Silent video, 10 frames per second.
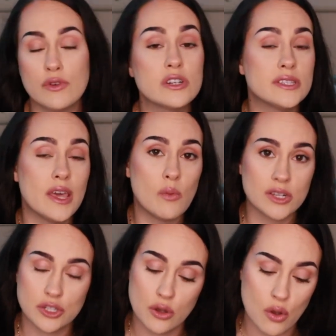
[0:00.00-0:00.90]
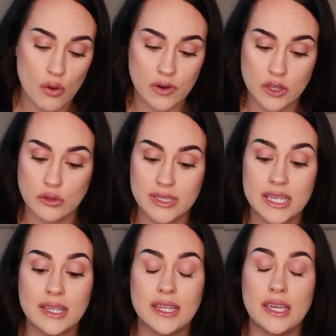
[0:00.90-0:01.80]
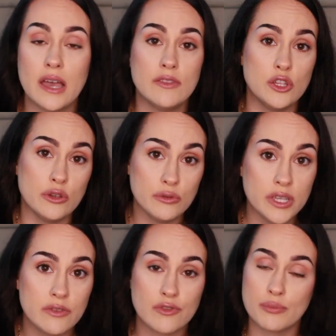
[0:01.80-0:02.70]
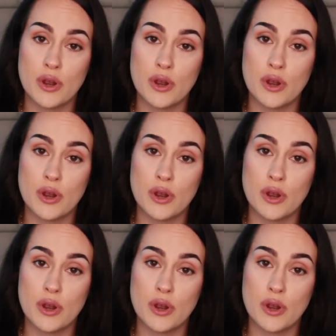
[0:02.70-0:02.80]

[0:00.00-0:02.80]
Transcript: First, they want to go over the utility of the Union for